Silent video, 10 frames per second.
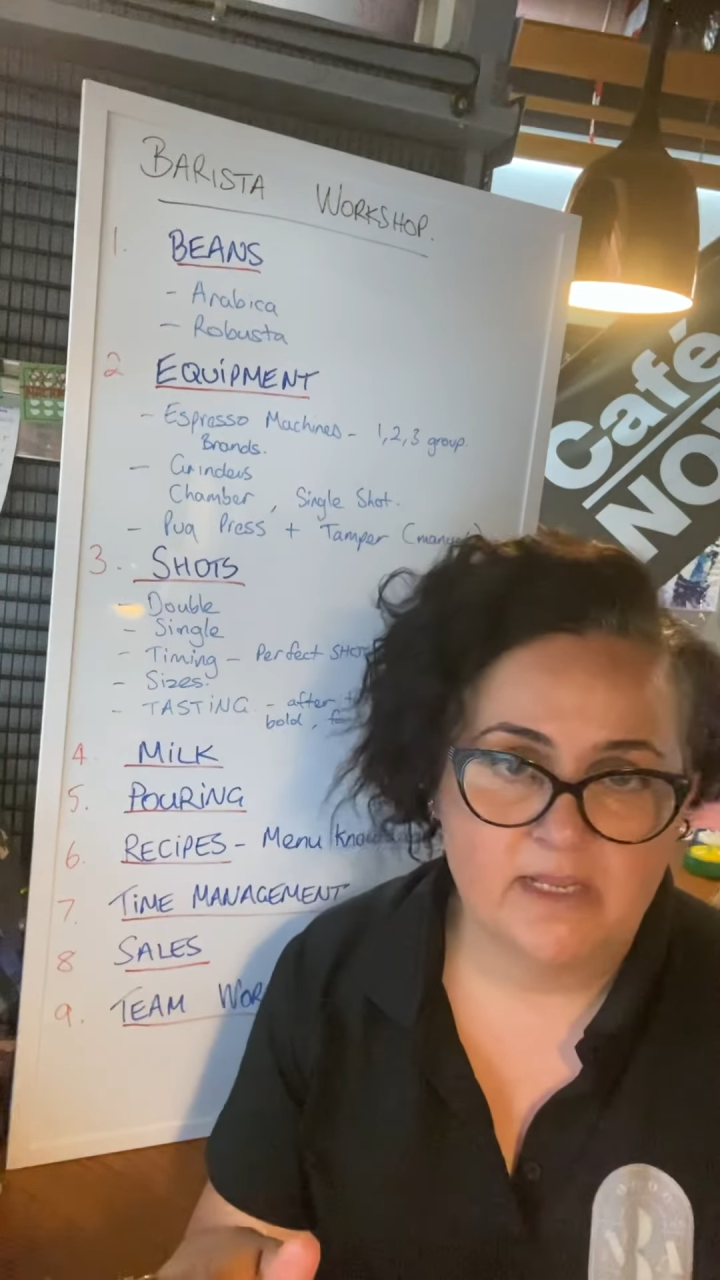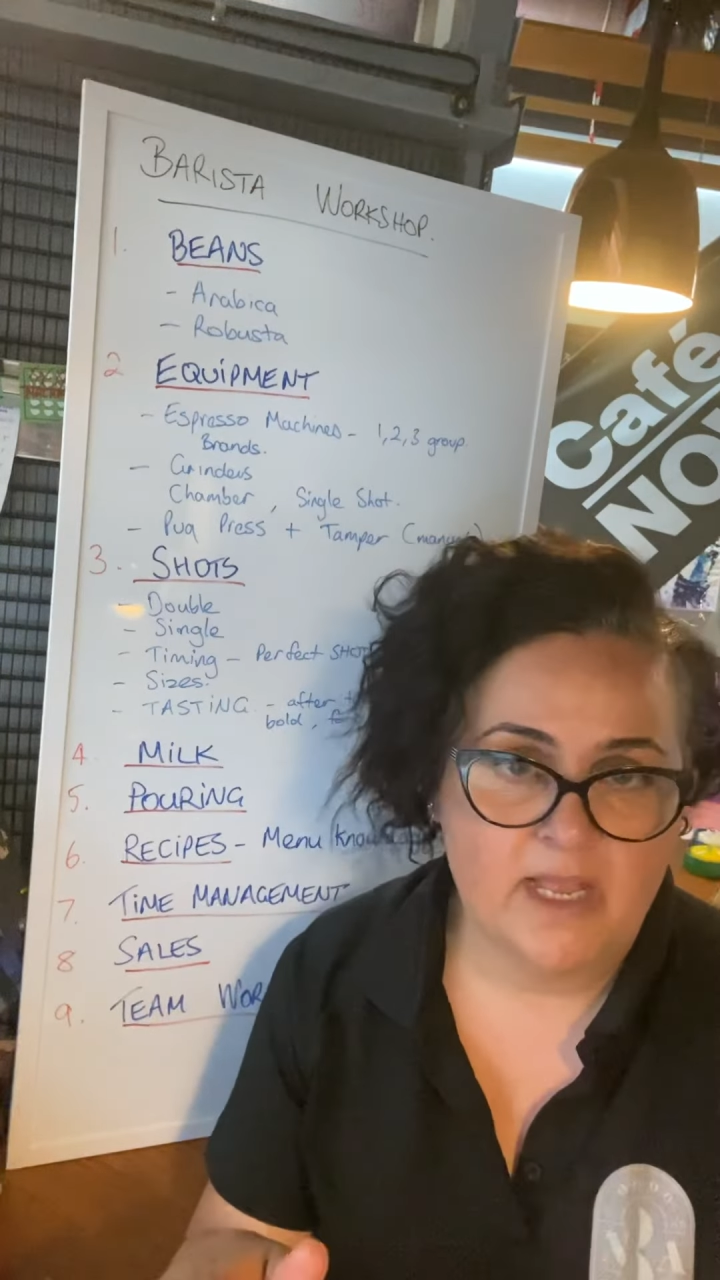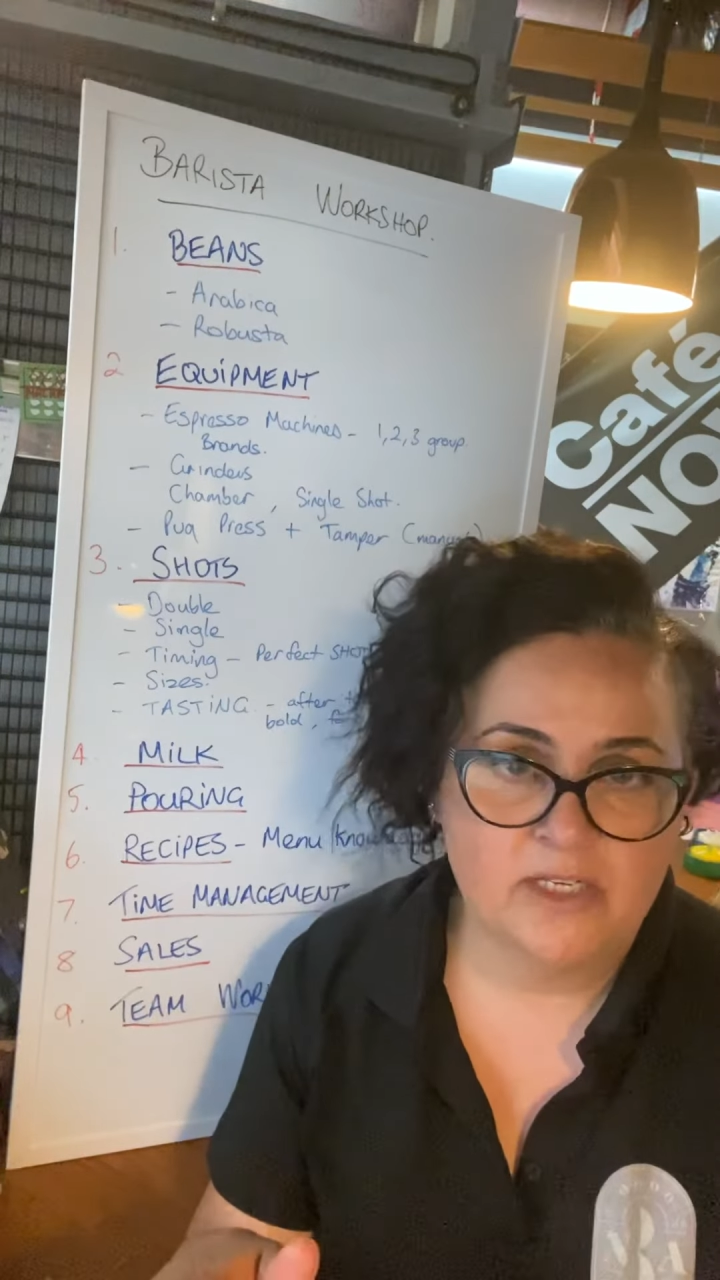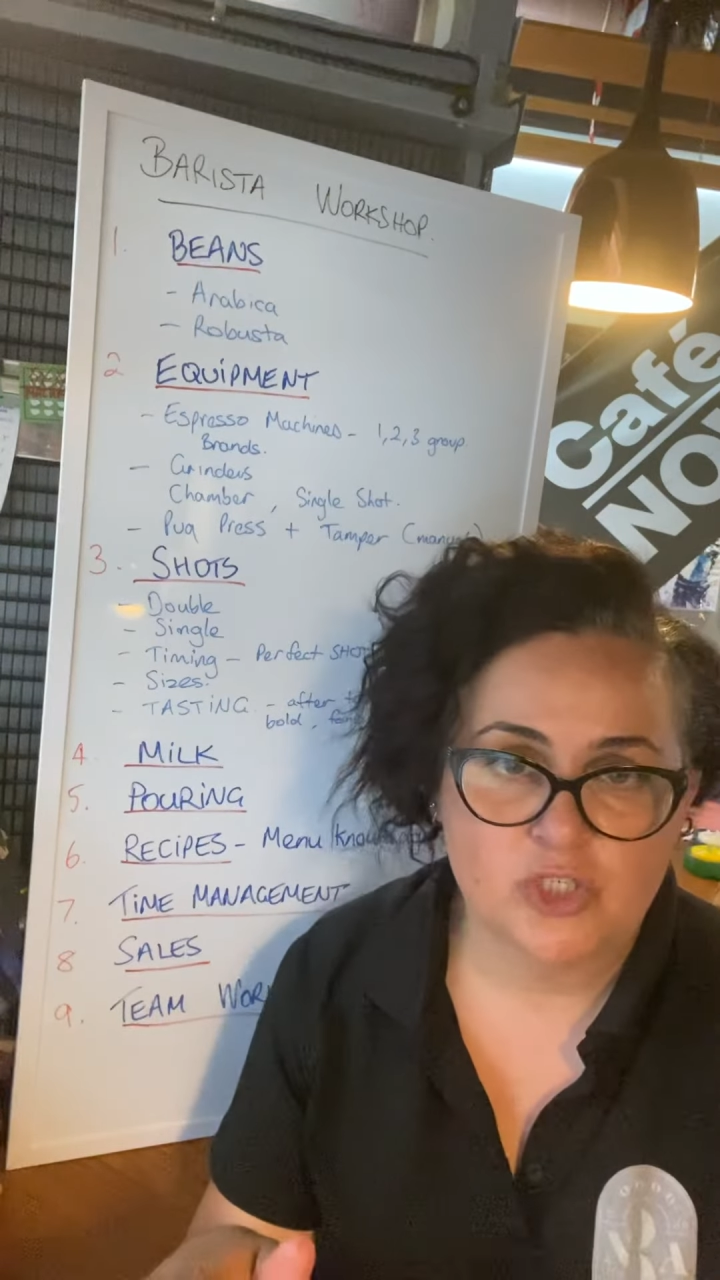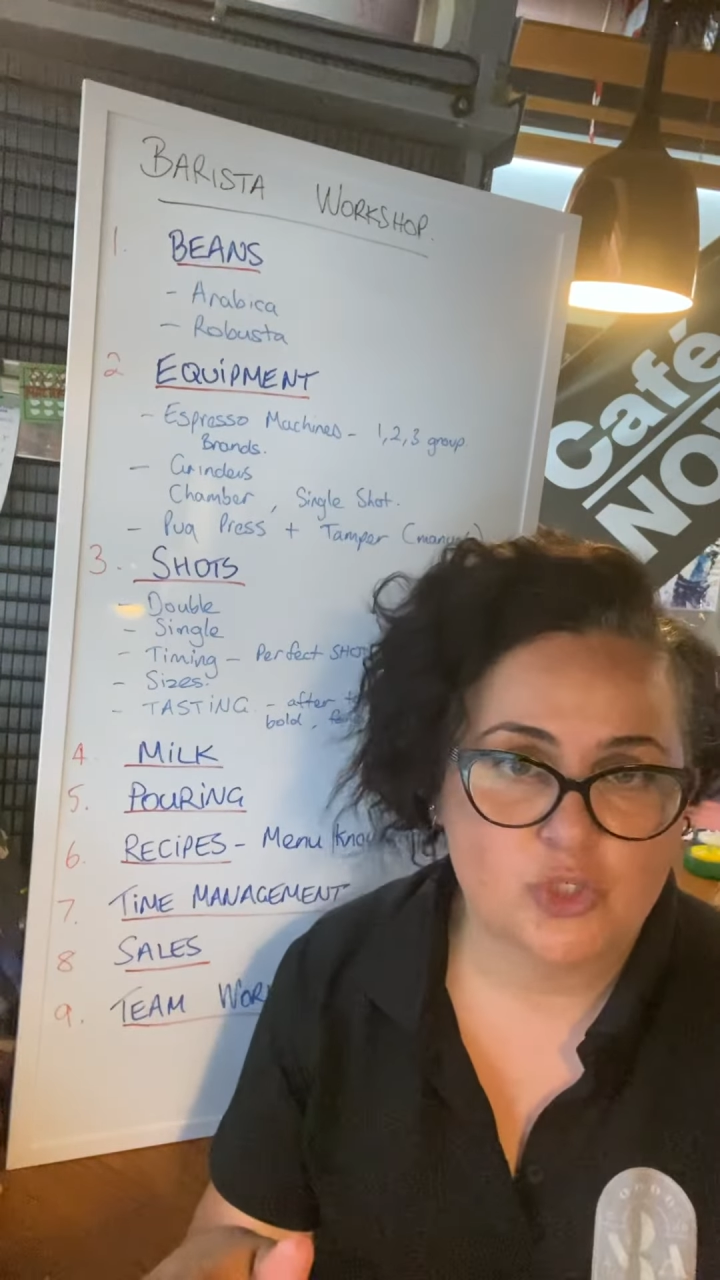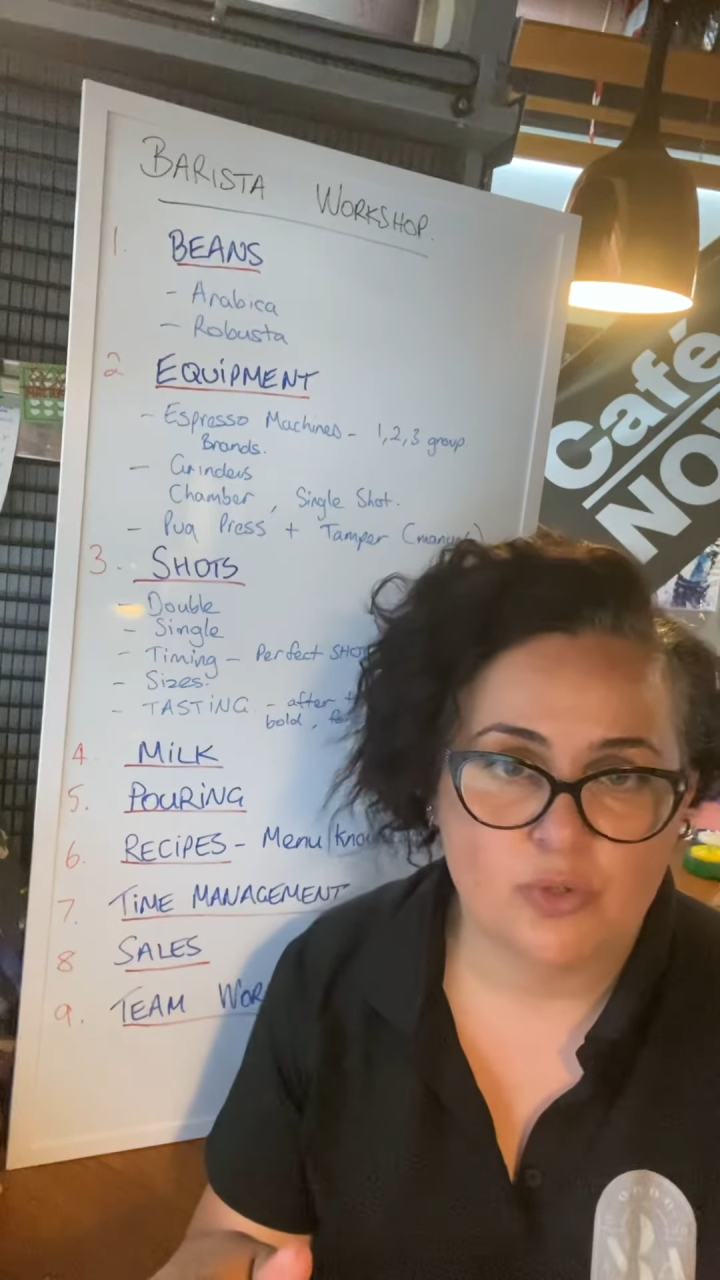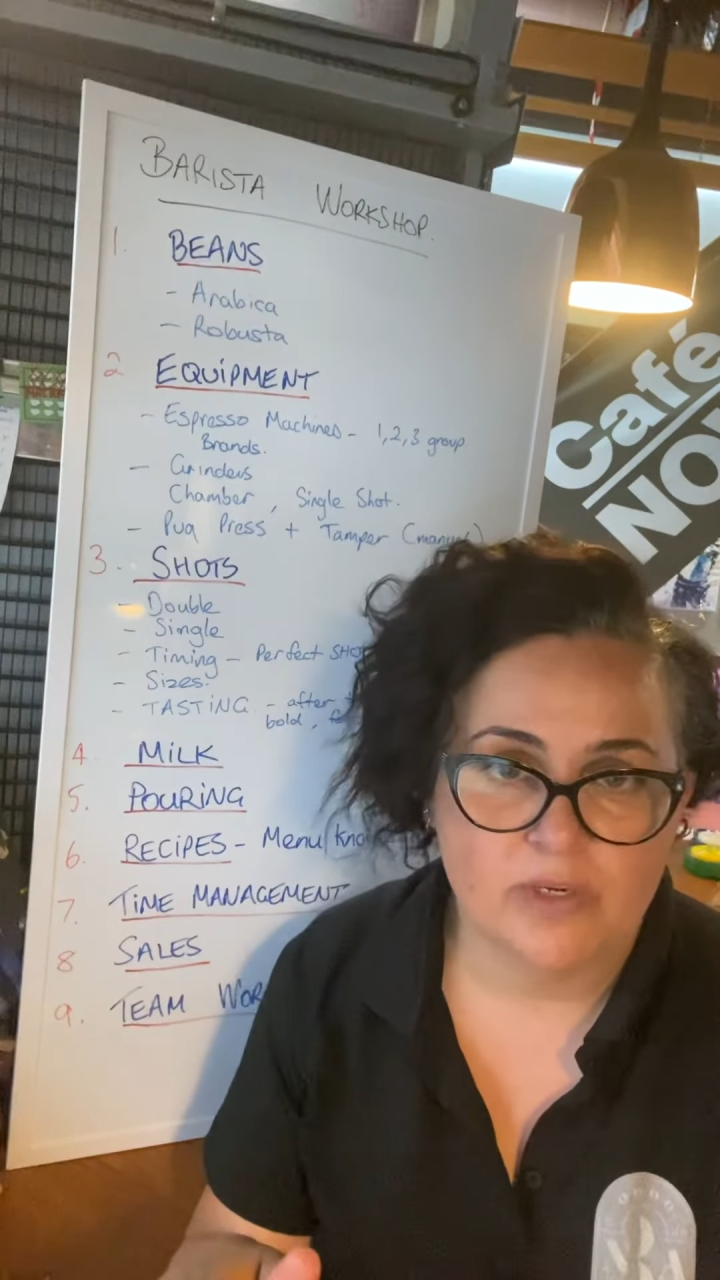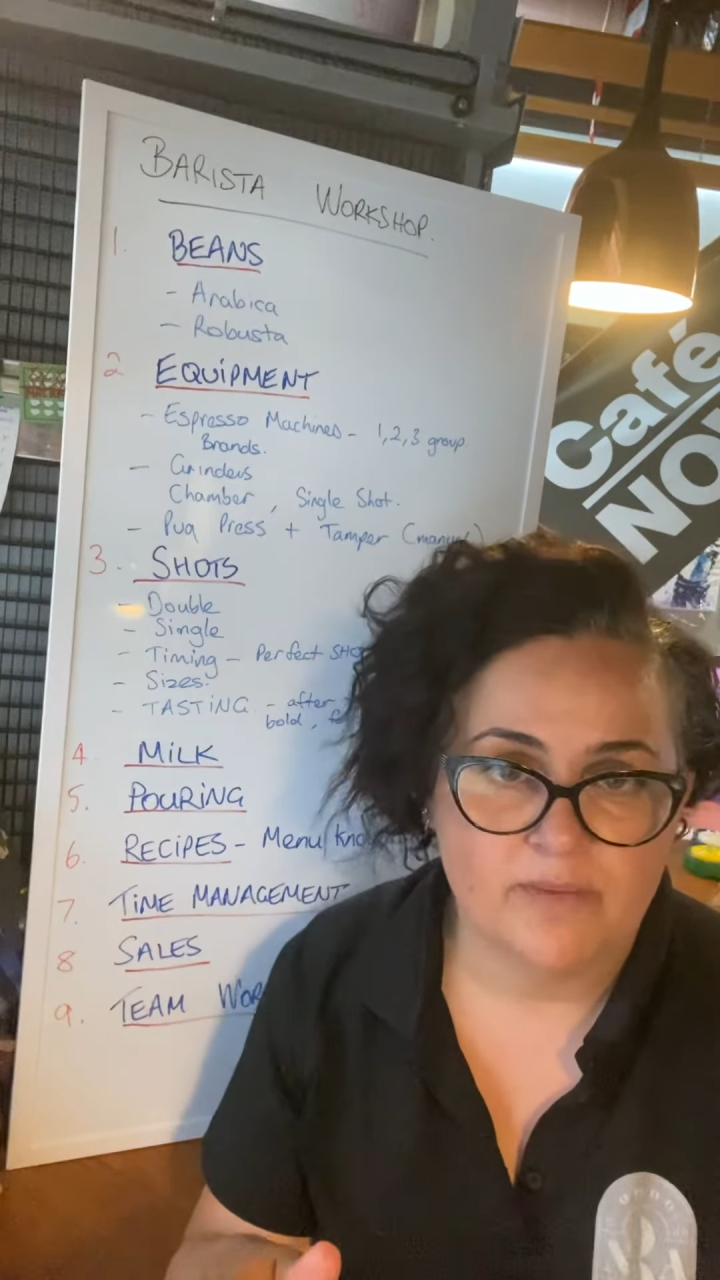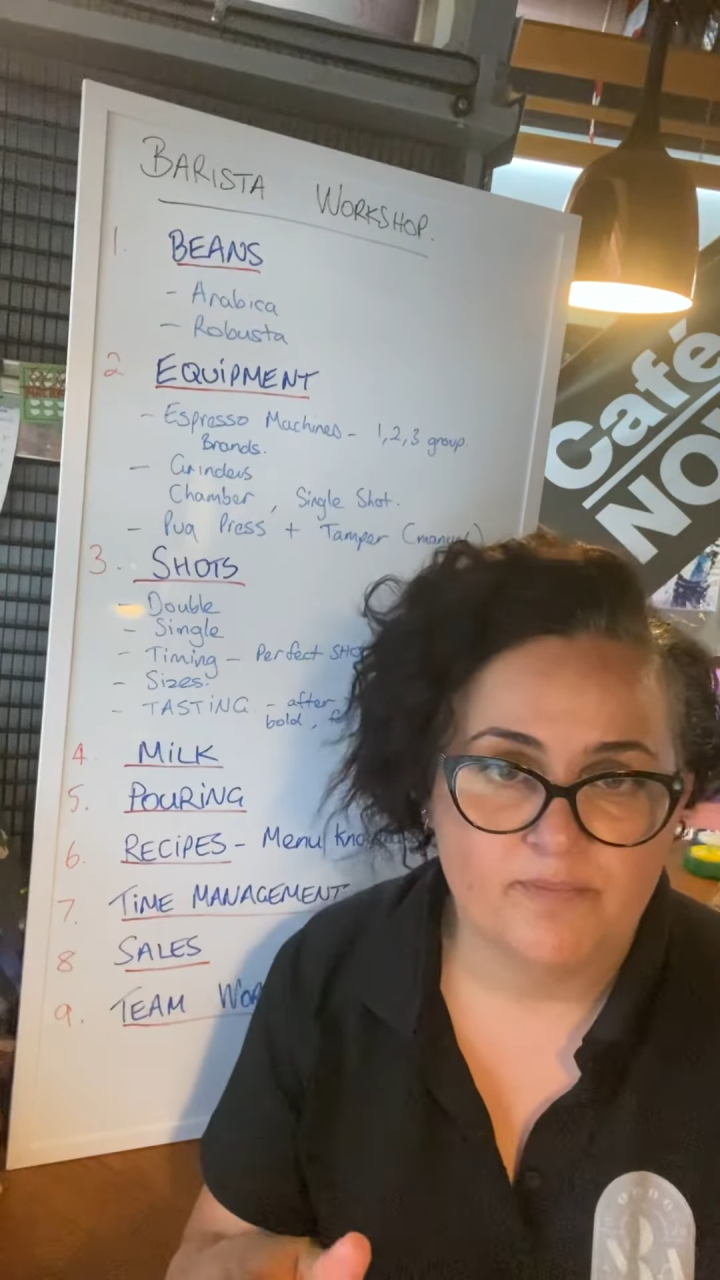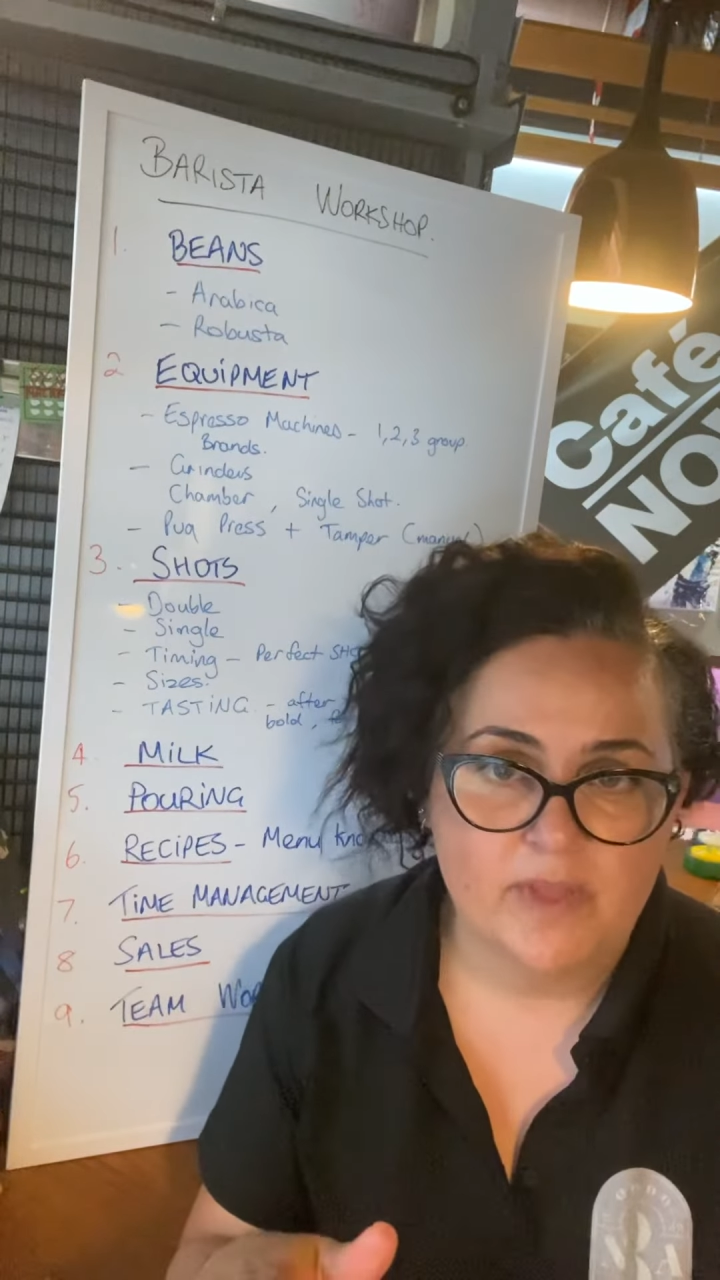in the story.